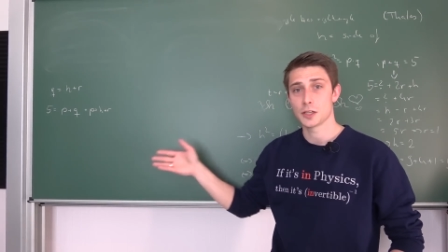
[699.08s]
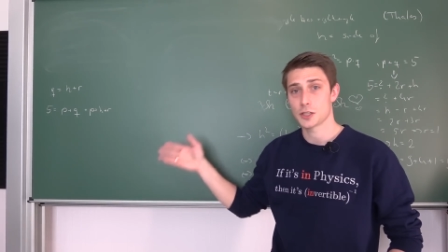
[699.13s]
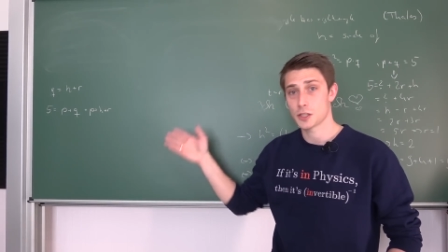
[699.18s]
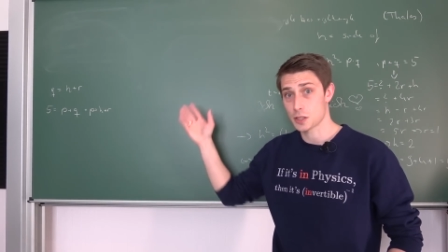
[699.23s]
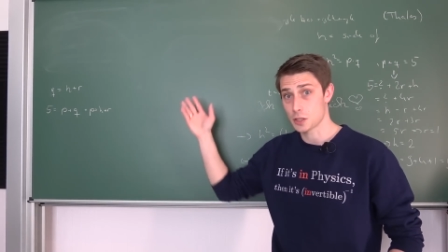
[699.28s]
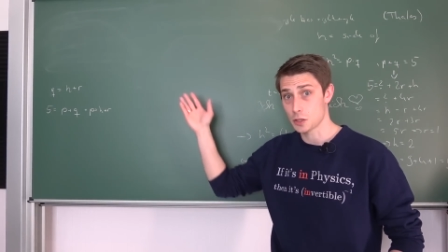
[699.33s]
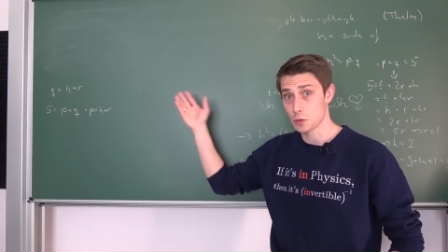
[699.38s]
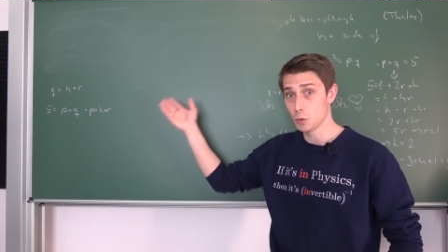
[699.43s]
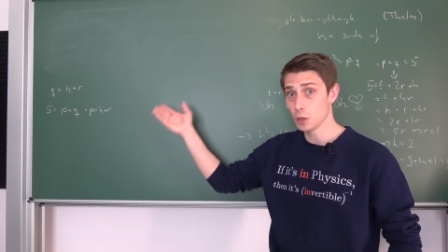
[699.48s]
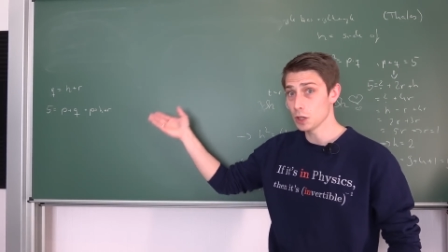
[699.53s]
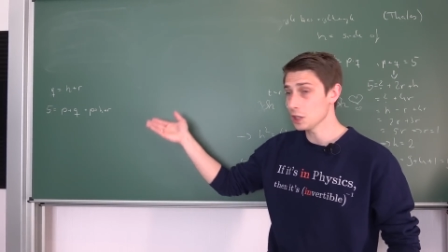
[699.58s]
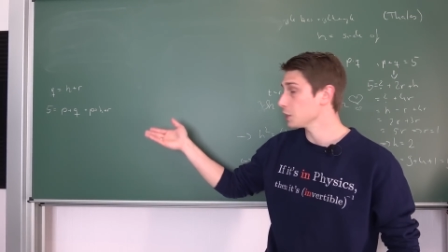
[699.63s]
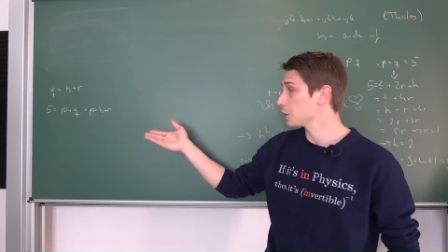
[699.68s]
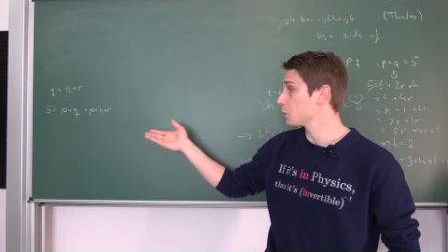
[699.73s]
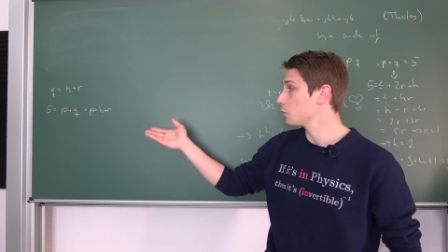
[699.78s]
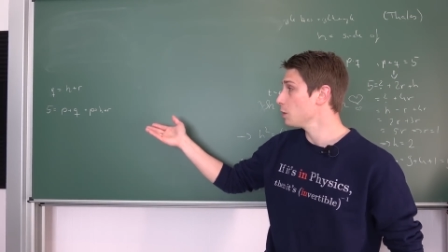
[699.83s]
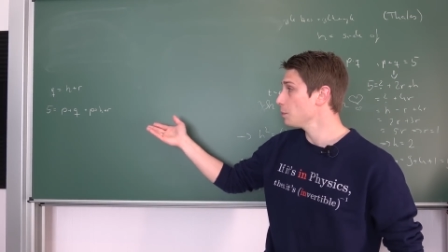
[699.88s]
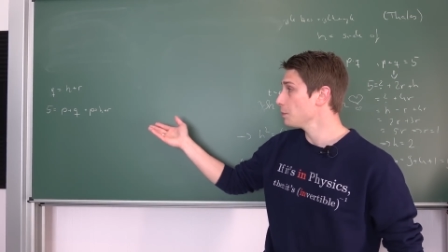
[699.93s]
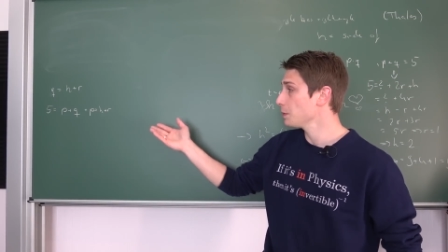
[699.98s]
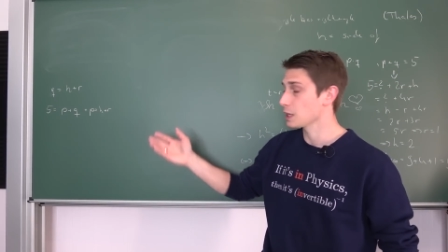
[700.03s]
school
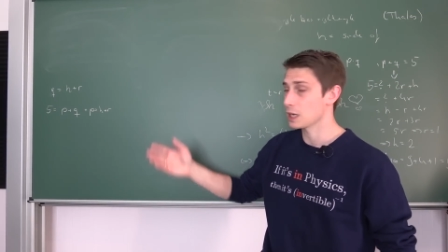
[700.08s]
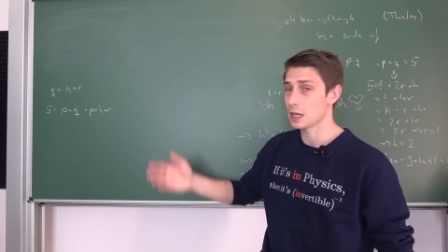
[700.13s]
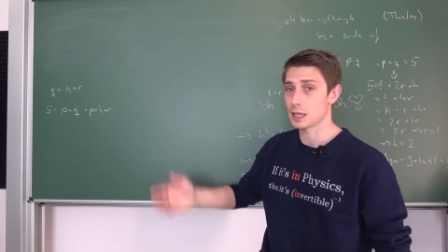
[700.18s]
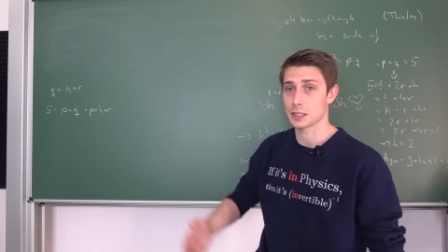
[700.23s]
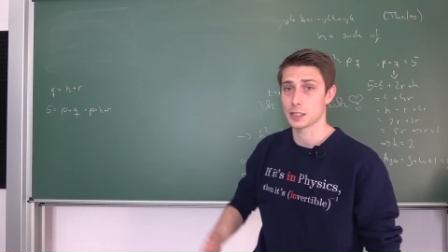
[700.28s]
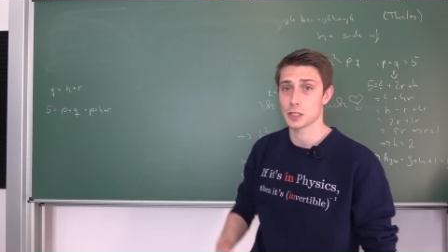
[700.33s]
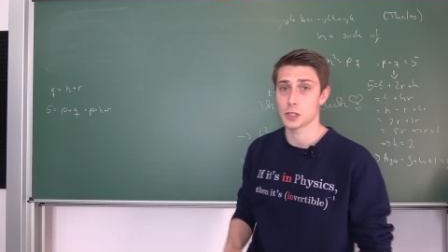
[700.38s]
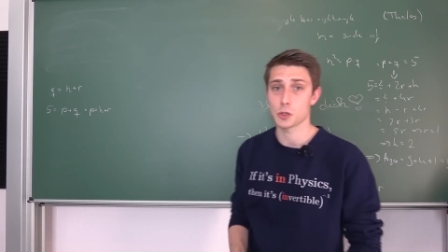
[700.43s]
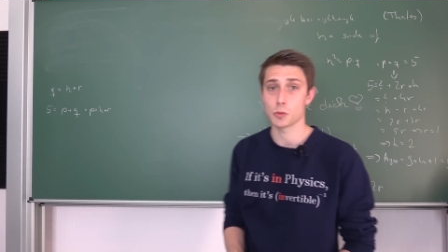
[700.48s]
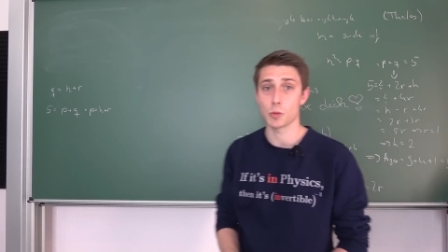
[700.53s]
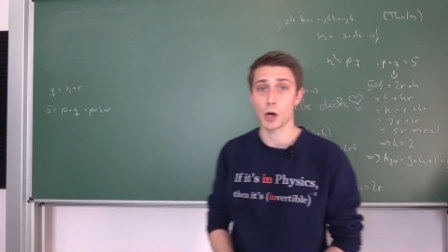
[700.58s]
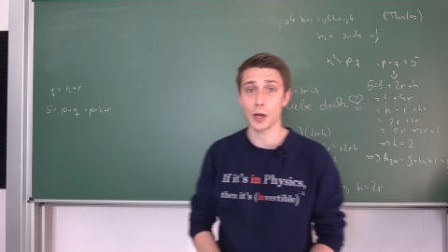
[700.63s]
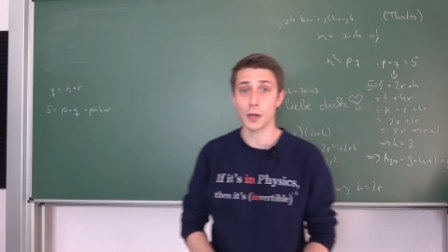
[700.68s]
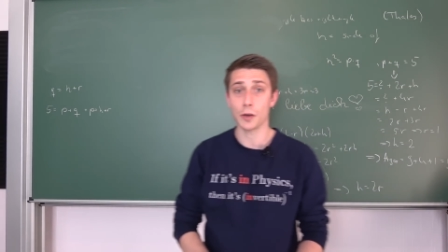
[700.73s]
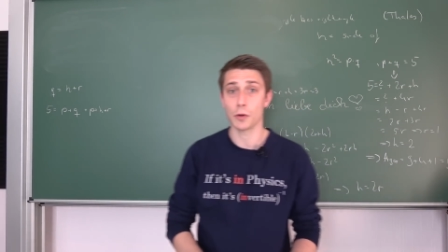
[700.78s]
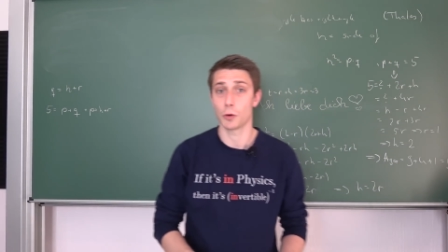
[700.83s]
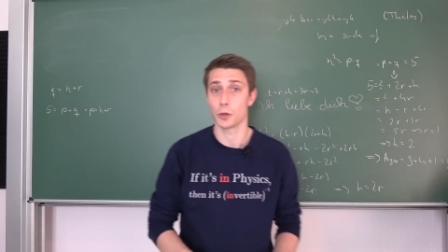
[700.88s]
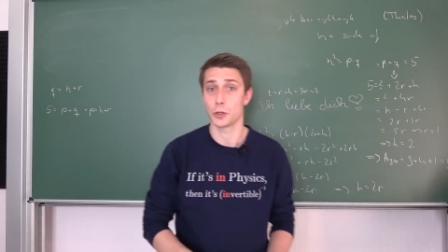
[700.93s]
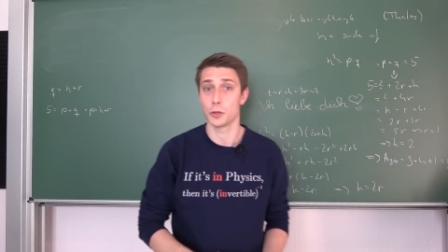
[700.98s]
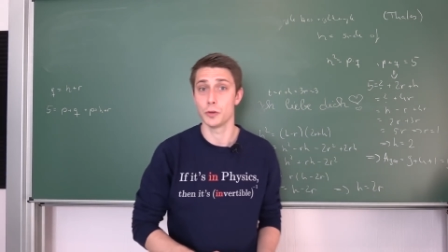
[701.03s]
equipment like this
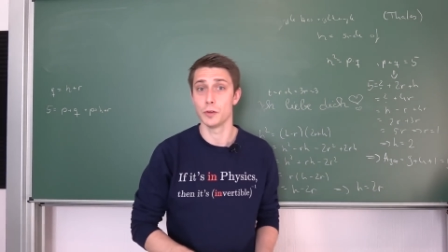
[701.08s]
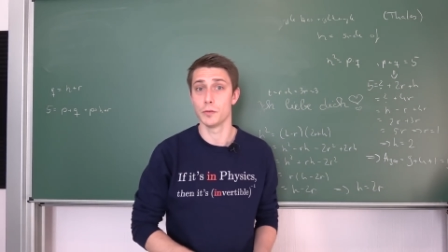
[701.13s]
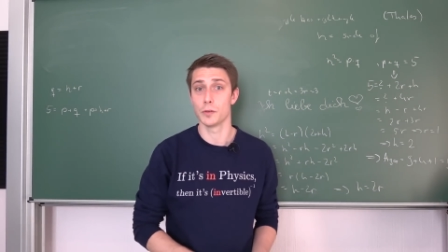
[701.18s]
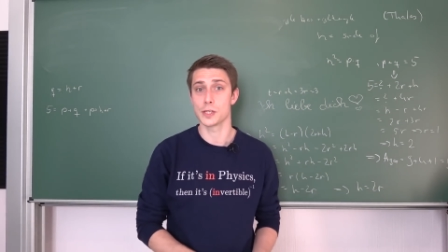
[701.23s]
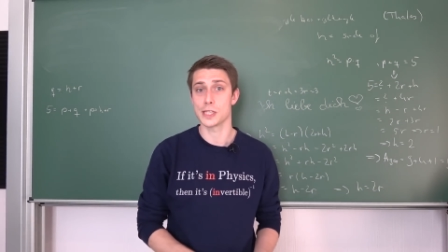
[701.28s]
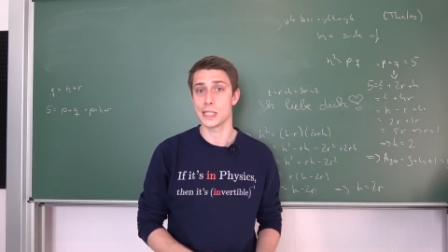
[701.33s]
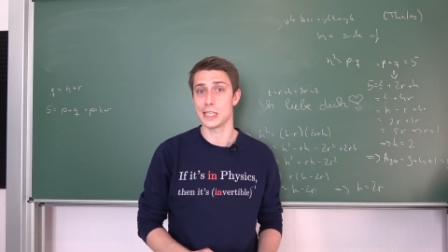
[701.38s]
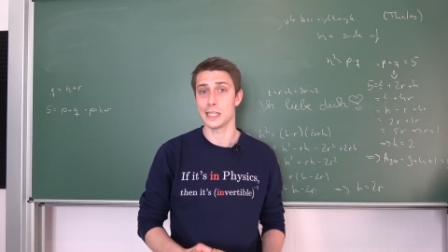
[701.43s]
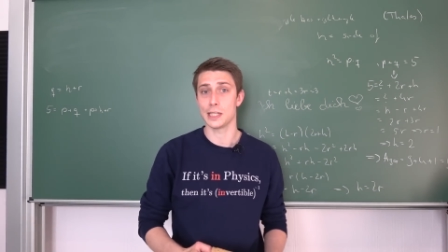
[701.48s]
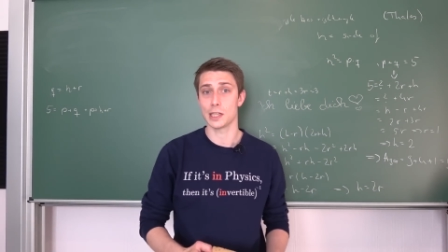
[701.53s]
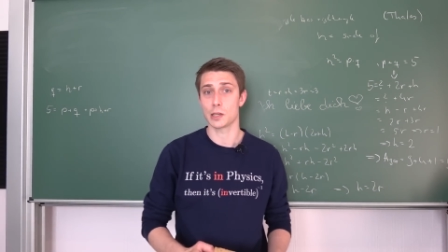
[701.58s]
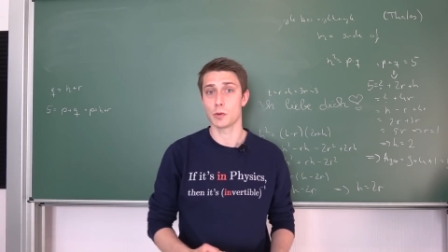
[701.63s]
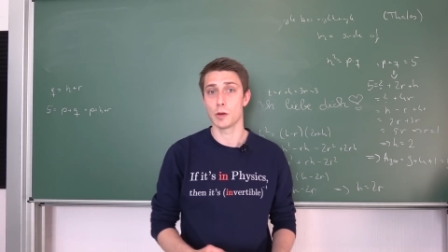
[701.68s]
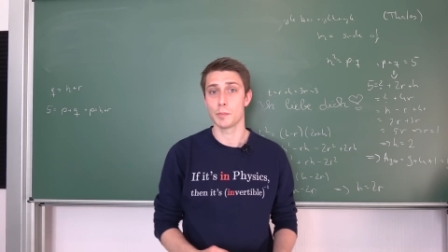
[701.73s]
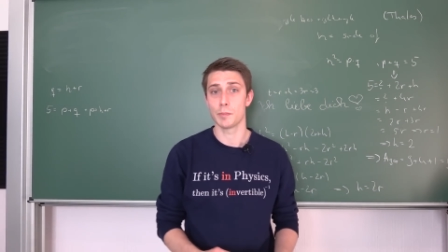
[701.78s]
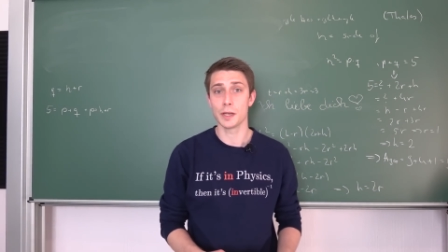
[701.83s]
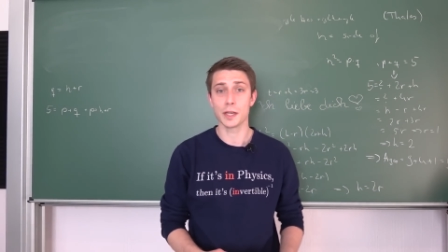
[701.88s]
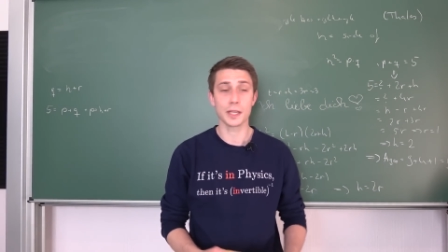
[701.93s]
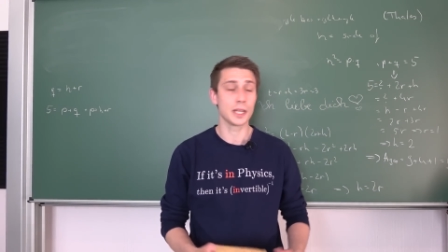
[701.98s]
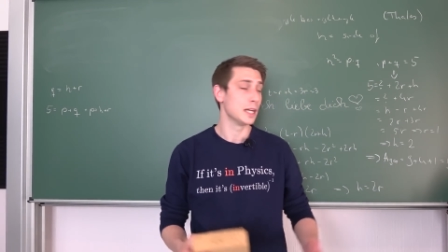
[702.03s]
one or university
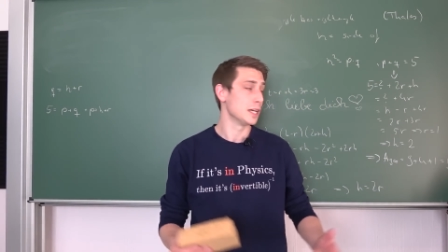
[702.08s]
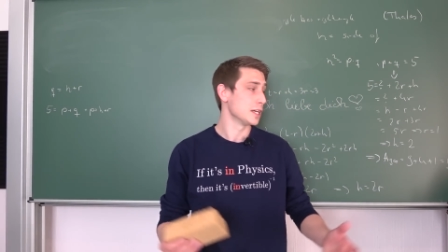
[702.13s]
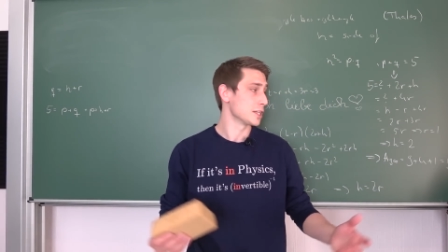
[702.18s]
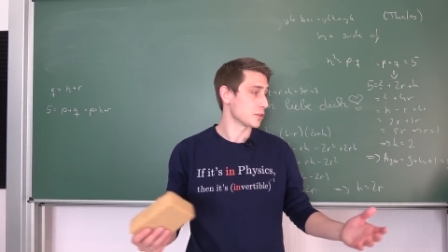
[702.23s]
equipment,